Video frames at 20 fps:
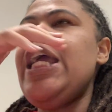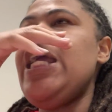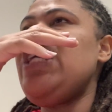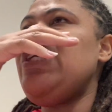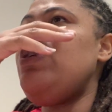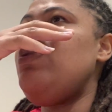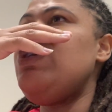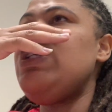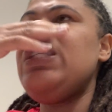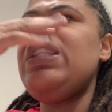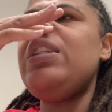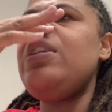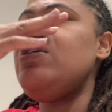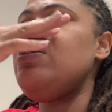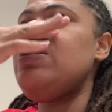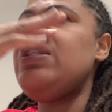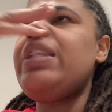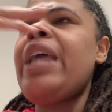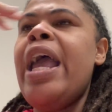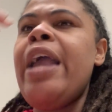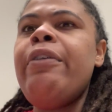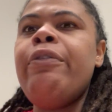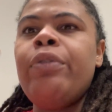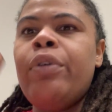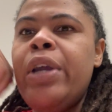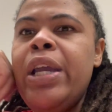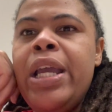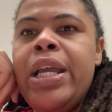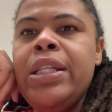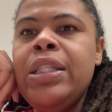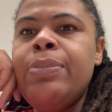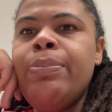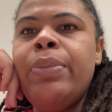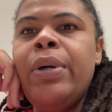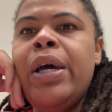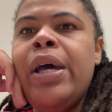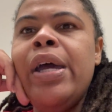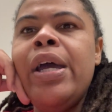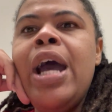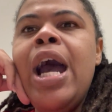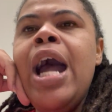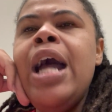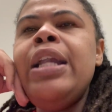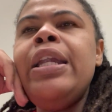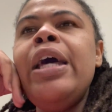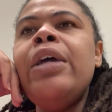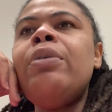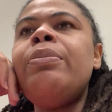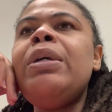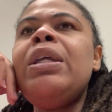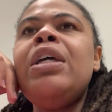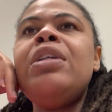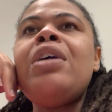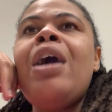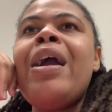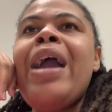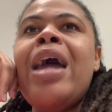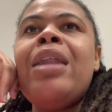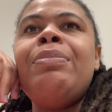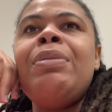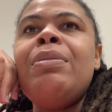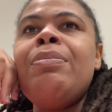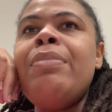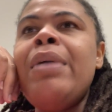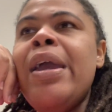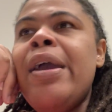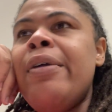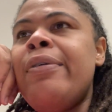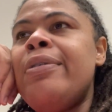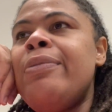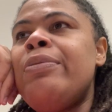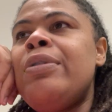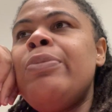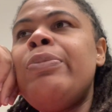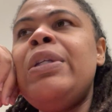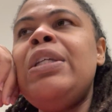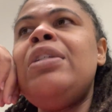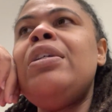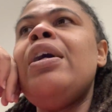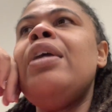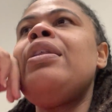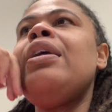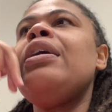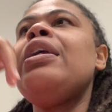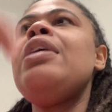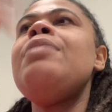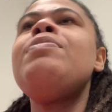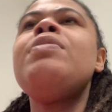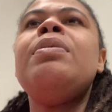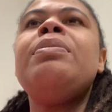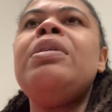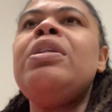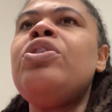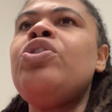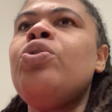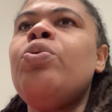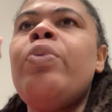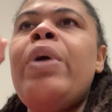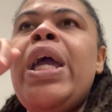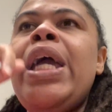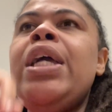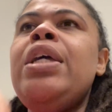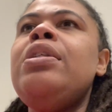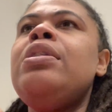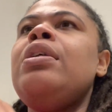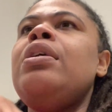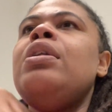And you can still stay friends, but that don't mean that y'all got to be married with each other and keeping up this charades,